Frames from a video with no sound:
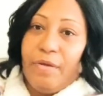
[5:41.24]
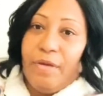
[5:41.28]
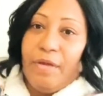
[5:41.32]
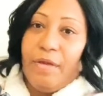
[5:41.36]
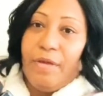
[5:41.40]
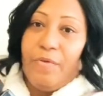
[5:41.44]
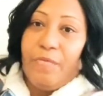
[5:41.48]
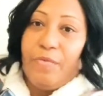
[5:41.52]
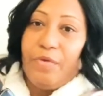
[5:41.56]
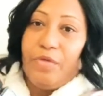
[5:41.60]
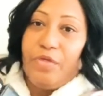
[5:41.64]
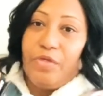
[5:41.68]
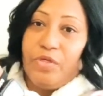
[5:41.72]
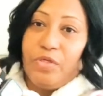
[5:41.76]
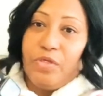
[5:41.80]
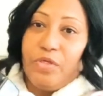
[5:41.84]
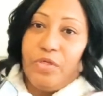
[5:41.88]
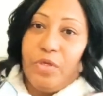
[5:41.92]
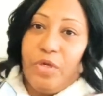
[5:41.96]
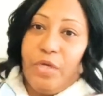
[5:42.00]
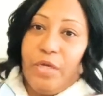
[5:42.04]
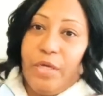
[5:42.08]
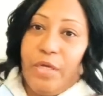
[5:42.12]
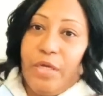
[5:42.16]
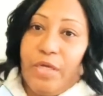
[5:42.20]
And we're just
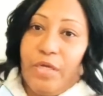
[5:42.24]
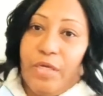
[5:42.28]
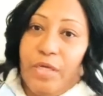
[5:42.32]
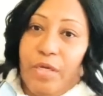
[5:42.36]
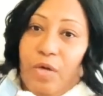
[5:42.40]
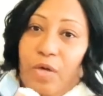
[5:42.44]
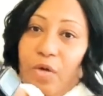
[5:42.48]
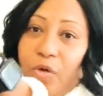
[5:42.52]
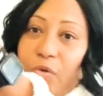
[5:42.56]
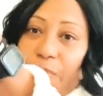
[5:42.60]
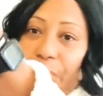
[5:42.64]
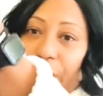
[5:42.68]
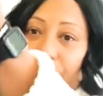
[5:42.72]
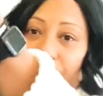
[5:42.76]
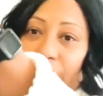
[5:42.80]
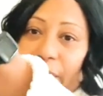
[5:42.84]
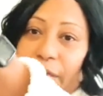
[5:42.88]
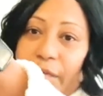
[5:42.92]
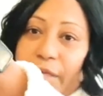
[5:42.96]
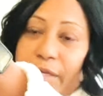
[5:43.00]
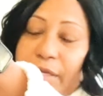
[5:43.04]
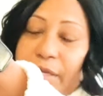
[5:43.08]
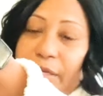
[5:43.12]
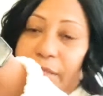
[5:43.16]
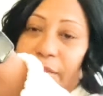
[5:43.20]
gonna open
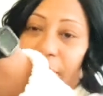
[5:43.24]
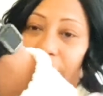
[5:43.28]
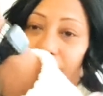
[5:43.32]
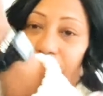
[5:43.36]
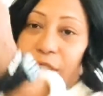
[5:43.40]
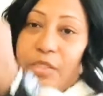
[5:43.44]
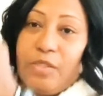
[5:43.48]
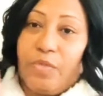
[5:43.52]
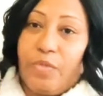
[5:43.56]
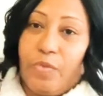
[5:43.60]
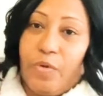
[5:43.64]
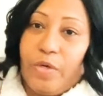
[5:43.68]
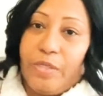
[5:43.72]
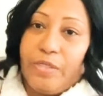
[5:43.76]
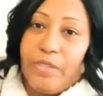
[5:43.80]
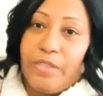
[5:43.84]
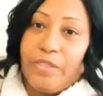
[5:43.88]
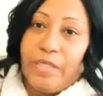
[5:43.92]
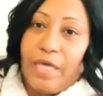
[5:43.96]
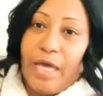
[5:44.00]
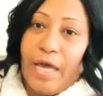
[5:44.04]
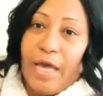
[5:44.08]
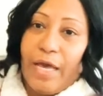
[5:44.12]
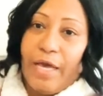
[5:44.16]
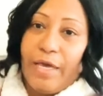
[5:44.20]
it. And that's one
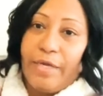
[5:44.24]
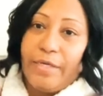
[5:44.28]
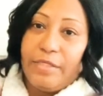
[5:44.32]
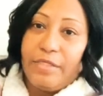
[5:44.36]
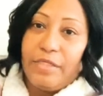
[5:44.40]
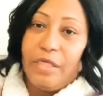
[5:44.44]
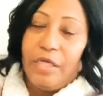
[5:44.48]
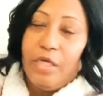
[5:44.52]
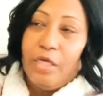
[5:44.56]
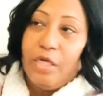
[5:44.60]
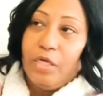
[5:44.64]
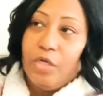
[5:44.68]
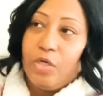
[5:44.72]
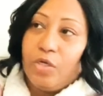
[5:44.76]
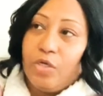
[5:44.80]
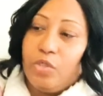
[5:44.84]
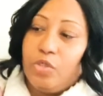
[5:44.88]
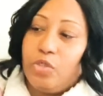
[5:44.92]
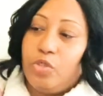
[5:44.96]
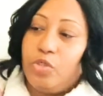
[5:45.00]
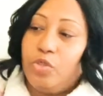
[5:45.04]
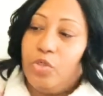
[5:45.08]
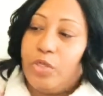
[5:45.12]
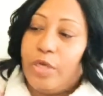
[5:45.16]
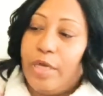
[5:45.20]
size.
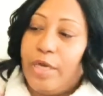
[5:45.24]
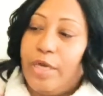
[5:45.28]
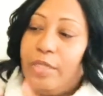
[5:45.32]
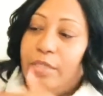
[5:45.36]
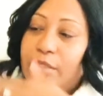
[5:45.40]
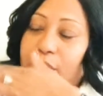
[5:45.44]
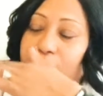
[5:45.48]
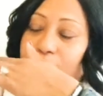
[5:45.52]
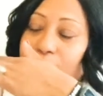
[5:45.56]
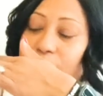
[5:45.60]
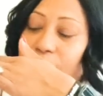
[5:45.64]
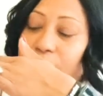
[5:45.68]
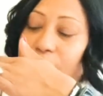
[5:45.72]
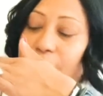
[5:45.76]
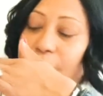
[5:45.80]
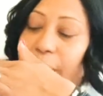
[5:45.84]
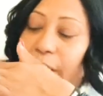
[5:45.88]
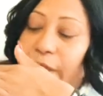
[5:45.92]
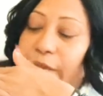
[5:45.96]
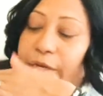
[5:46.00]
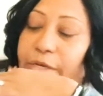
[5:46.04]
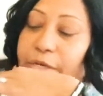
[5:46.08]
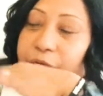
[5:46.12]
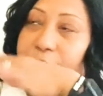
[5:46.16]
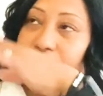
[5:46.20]
Cause you can
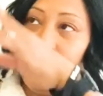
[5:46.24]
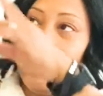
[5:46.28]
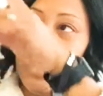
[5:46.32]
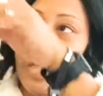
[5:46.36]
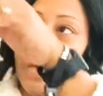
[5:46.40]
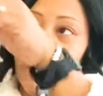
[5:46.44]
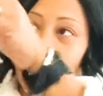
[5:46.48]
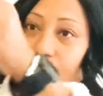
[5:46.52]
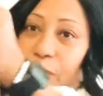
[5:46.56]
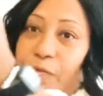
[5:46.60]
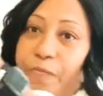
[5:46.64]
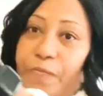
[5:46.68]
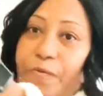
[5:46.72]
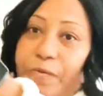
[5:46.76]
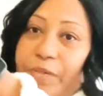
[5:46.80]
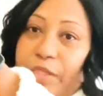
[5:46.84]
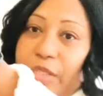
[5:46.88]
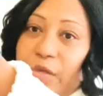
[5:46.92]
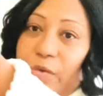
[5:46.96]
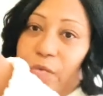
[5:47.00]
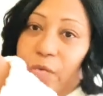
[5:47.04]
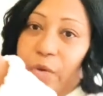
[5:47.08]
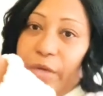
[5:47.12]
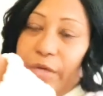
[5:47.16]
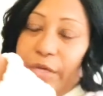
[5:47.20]
stand this up to
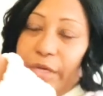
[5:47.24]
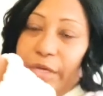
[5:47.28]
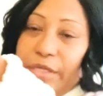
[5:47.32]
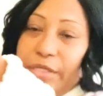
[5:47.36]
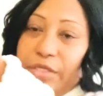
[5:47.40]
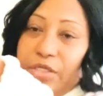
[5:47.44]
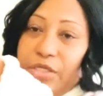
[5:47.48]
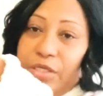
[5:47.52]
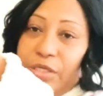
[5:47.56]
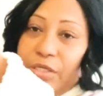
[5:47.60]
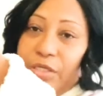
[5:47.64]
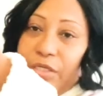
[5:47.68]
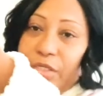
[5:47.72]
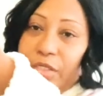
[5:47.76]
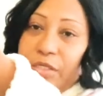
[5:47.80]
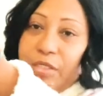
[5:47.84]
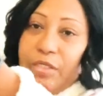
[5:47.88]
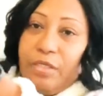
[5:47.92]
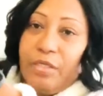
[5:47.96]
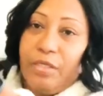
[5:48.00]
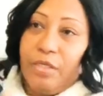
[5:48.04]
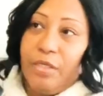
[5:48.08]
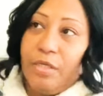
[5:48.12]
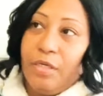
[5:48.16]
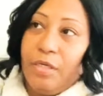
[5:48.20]
51 inches.
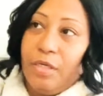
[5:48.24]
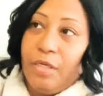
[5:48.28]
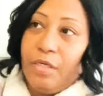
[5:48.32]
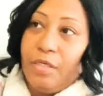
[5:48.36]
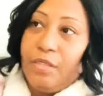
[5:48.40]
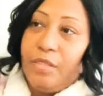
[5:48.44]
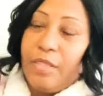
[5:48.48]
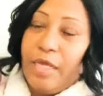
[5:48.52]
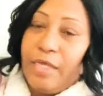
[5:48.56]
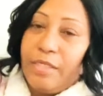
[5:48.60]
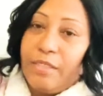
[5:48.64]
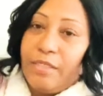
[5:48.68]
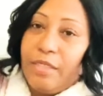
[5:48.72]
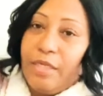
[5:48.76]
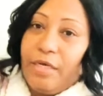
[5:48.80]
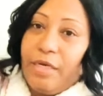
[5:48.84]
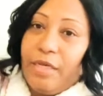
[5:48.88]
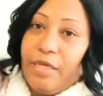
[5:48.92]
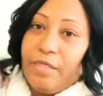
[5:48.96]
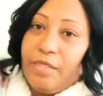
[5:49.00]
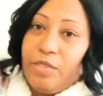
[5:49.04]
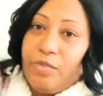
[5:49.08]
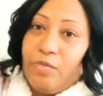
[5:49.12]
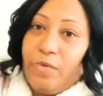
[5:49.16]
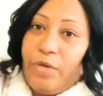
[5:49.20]
That's the
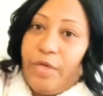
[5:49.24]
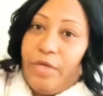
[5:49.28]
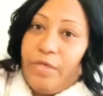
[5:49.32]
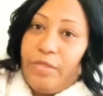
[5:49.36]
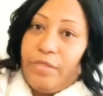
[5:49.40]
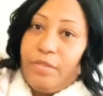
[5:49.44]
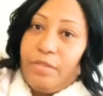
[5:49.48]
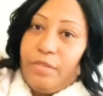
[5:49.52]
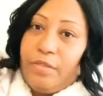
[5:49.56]
next one.